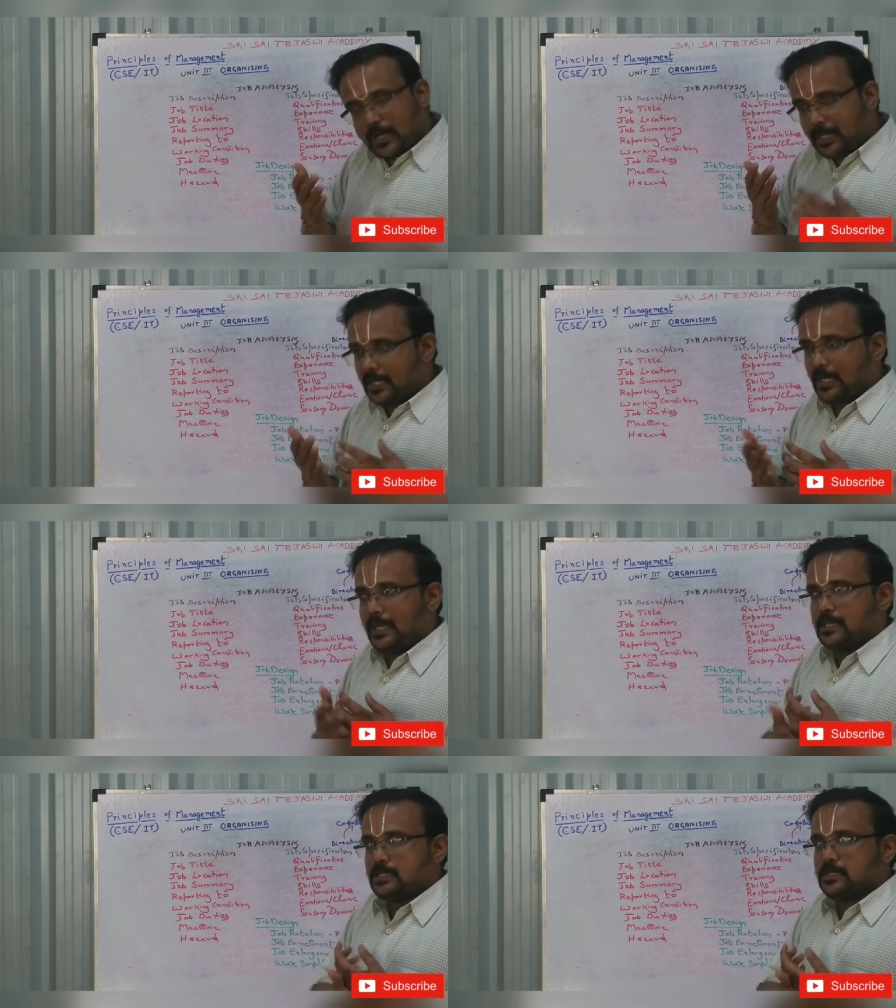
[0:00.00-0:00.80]
try
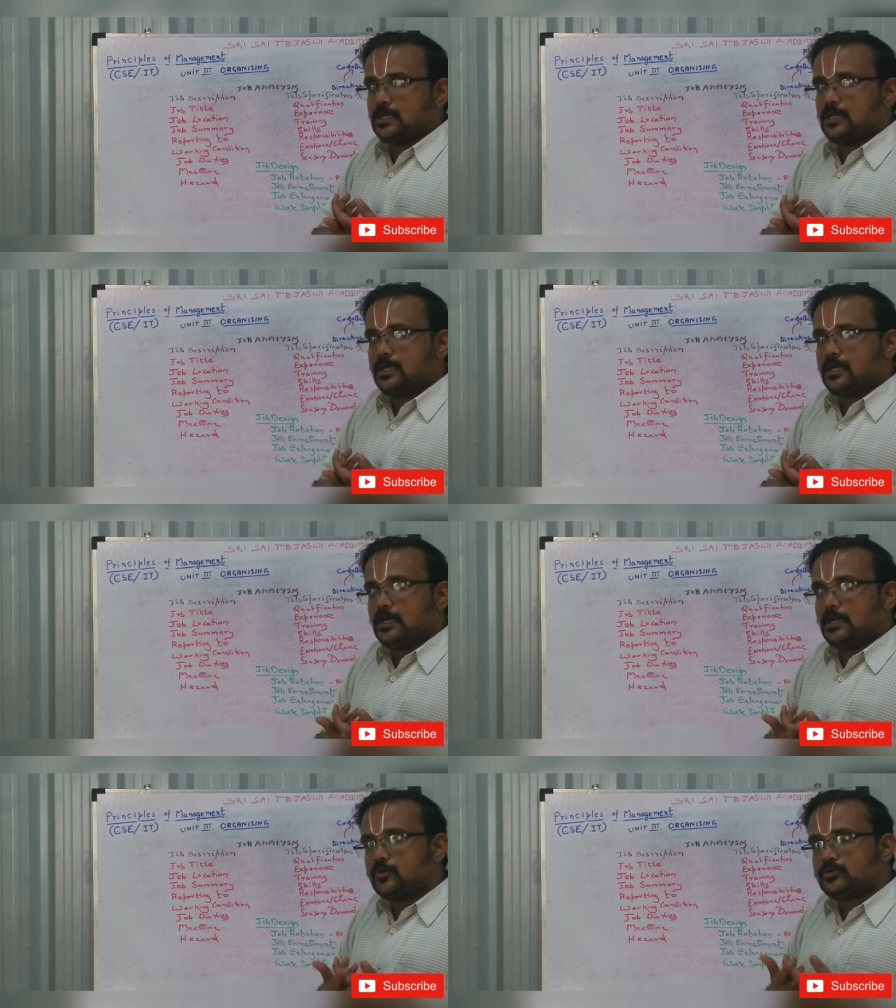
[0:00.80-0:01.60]
and
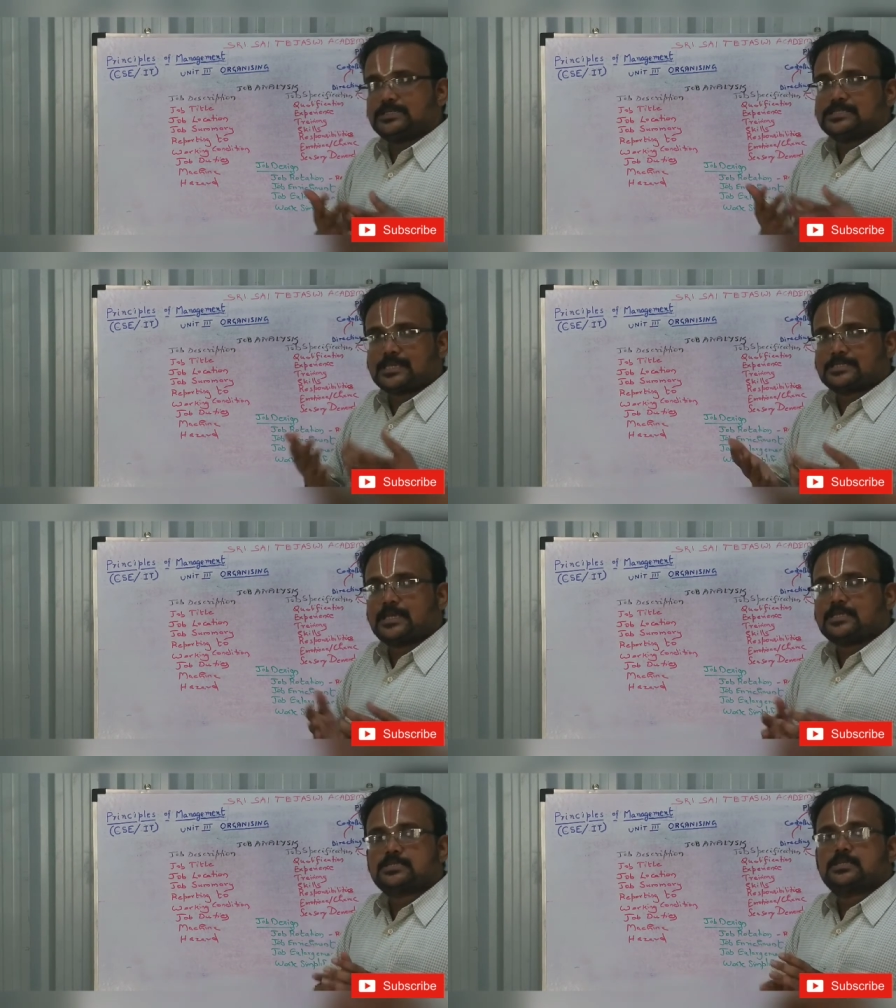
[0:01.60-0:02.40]
do this
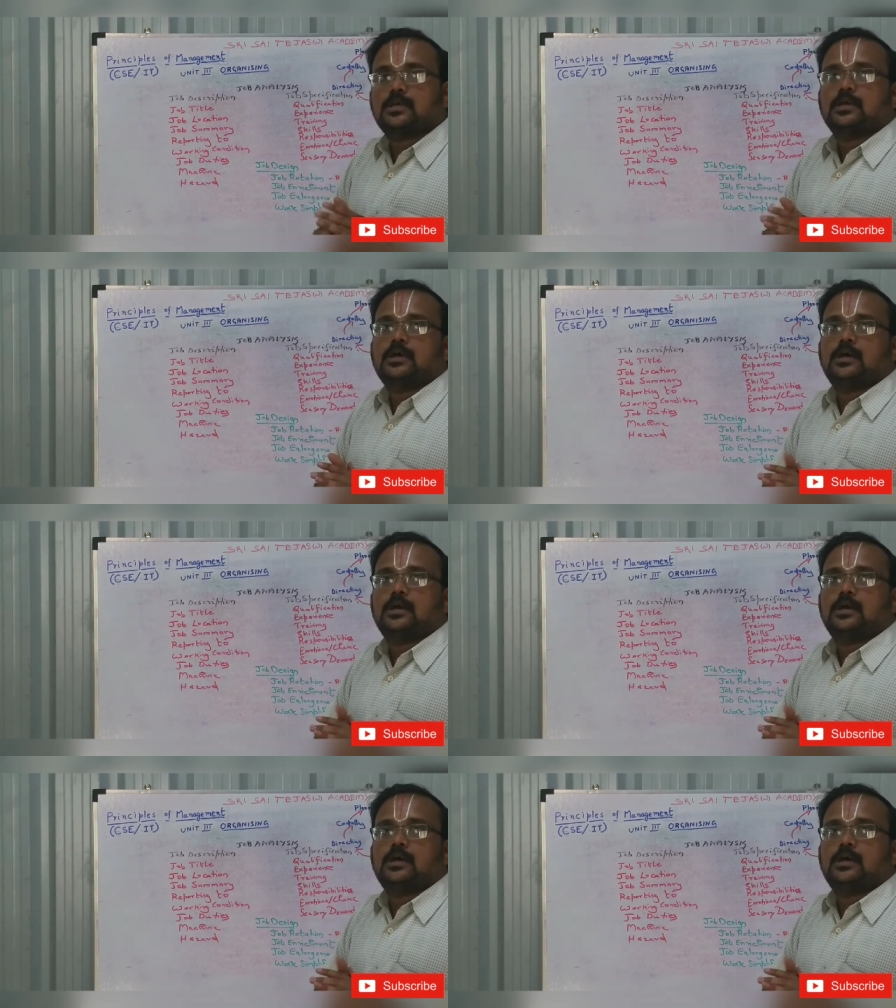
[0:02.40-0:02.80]
exercise.